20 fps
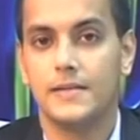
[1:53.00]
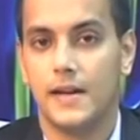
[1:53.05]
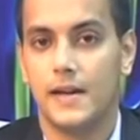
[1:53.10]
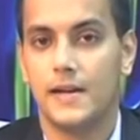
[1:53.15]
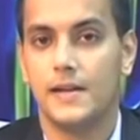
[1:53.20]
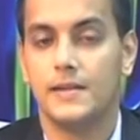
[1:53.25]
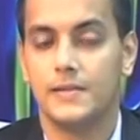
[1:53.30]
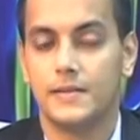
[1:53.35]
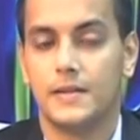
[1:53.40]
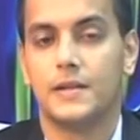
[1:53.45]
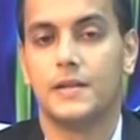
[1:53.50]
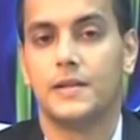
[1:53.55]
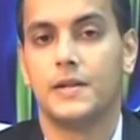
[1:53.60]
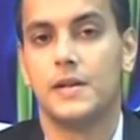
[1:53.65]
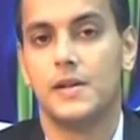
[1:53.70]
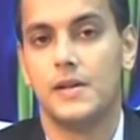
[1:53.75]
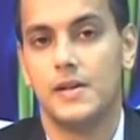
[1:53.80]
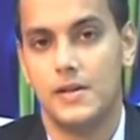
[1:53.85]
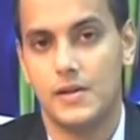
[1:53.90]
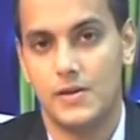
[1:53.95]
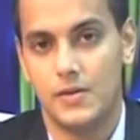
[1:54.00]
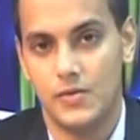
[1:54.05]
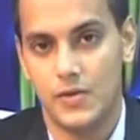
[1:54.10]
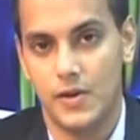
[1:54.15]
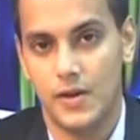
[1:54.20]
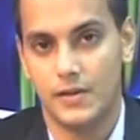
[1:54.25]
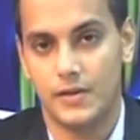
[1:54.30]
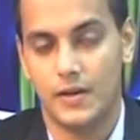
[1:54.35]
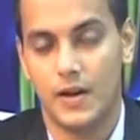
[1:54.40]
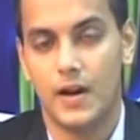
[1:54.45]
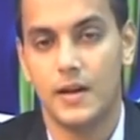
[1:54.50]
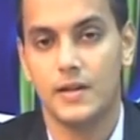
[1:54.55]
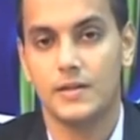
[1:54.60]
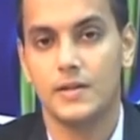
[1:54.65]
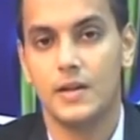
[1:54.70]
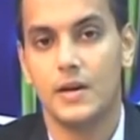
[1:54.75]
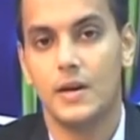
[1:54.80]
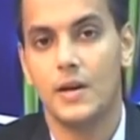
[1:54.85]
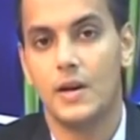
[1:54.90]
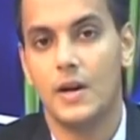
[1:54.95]
just like in a compressor
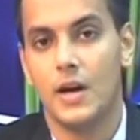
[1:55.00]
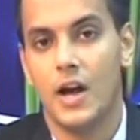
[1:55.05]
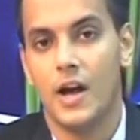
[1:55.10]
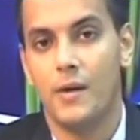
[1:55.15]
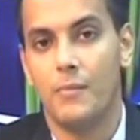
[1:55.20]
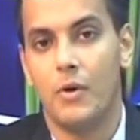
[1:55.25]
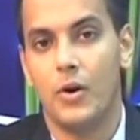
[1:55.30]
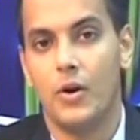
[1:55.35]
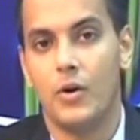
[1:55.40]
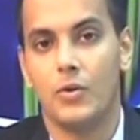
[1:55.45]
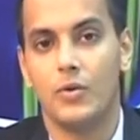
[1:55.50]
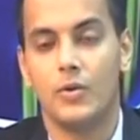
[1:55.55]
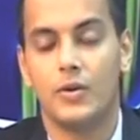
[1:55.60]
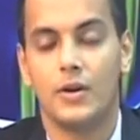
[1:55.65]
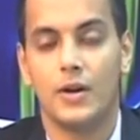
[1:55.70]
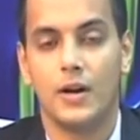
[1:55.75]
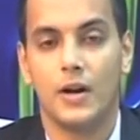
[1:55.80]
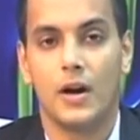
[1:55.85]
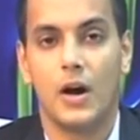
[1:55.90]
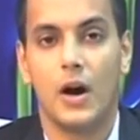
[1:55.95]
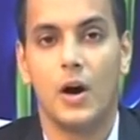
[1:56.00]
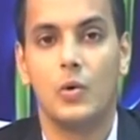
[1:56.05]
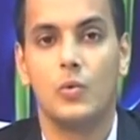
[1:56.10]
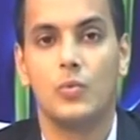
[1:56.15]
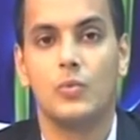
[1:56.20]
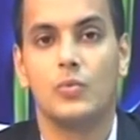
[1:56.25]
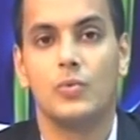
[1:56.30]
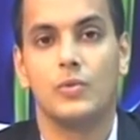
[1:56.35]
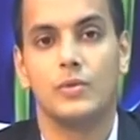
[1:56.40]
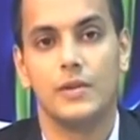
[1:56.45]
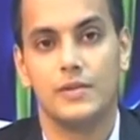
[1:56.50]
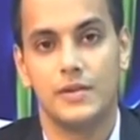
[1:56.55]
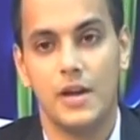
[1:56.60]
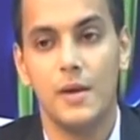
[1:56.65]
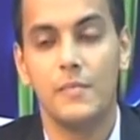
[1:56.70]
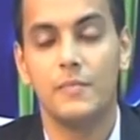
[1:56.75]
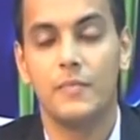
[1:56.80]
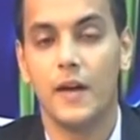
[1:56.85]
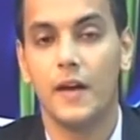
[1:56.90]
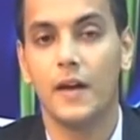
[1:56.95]
components in a compressor a rotor
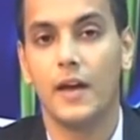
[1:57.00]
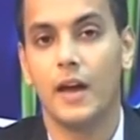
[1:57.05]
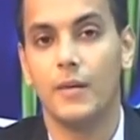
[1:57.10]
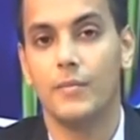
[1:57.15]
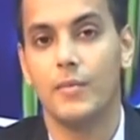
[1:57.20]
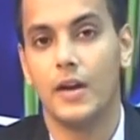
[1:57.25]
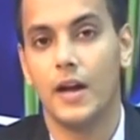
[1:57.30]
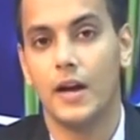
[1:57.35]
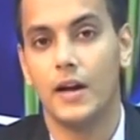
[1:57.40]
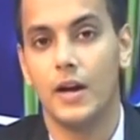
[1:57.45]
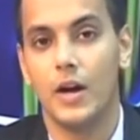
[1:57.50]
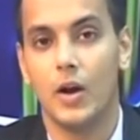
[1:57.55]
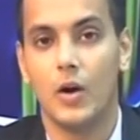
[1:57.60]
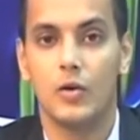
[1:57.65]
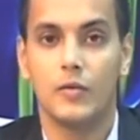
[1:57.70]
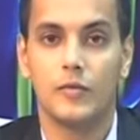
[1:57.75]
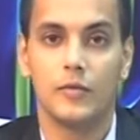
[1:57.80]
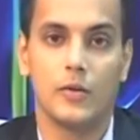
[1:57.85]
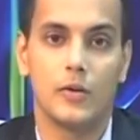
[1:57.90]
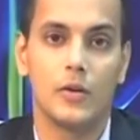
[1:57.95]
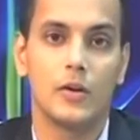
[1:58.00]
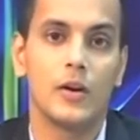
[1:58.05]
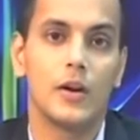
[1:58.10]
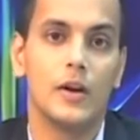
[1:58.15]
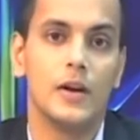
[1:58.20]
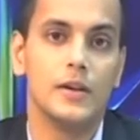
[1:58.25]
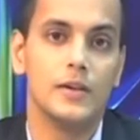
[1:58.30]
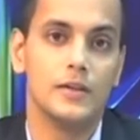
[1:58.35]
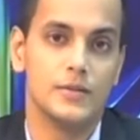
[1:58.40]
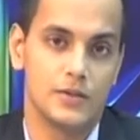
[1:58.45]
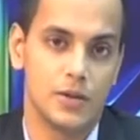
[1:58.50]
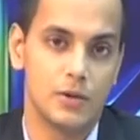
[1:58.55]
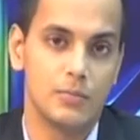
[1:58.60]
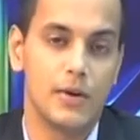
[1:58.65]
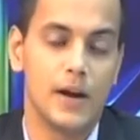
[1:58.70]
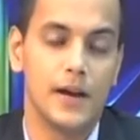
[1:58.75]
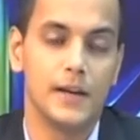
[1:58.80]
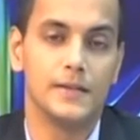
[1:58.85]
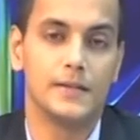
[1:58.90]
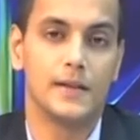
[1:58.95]
followed by in the case of
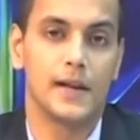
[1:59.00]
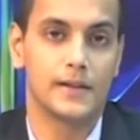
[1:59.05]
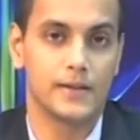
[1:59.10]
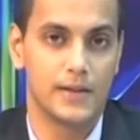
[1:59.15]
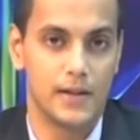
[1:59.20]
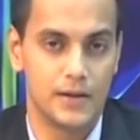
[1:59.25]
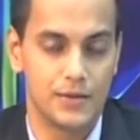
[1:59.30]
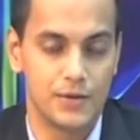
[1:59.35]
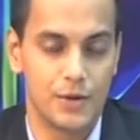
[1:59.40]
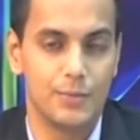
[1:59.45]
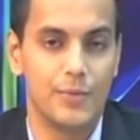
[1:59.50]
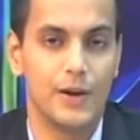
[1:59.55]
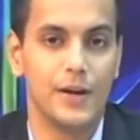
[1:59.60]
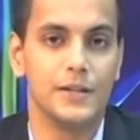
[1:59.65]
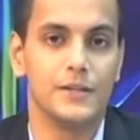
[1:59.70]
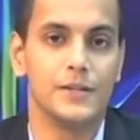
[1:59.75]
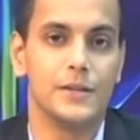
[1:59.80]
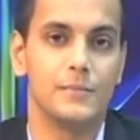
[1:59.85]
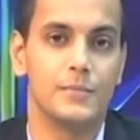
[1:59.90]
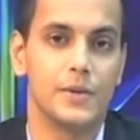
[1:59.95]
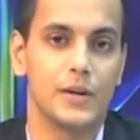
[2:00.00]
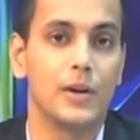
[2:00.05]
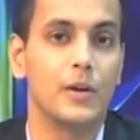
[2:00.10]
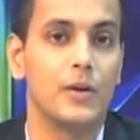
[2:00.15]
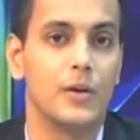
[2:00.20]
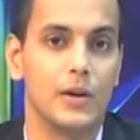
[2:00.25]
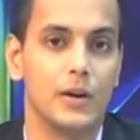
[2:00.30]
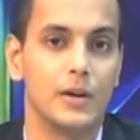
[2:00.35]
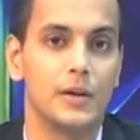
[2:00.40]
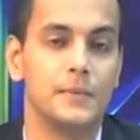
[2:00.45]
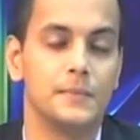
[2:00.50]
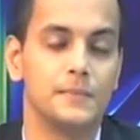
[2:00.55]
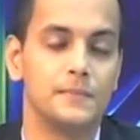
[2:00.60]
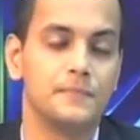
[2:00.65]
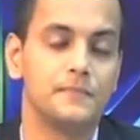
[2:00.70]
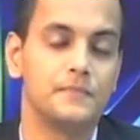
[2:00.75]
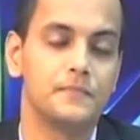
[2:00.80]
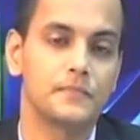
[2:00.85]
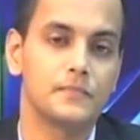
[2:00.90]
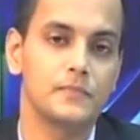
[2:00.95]
turbo a nozzle or
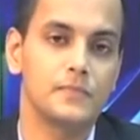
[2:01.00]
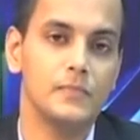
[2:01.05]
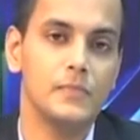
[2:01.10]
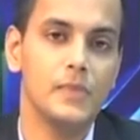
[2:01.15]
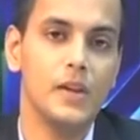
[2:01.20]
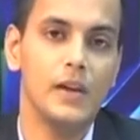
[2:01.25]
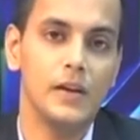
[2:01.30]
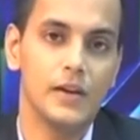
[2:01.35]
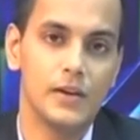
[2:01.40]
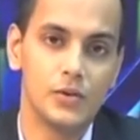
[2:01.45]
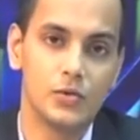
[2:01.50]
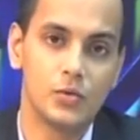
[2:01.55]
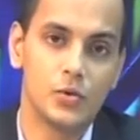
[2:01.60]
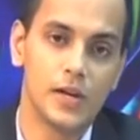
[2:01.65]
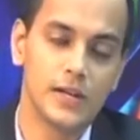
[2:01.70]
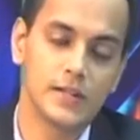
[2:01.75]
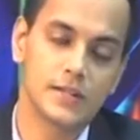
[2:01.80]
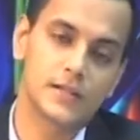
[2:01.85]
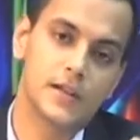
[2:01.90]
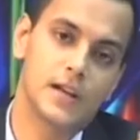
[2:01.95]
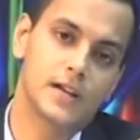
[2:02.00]
precedes a rotor so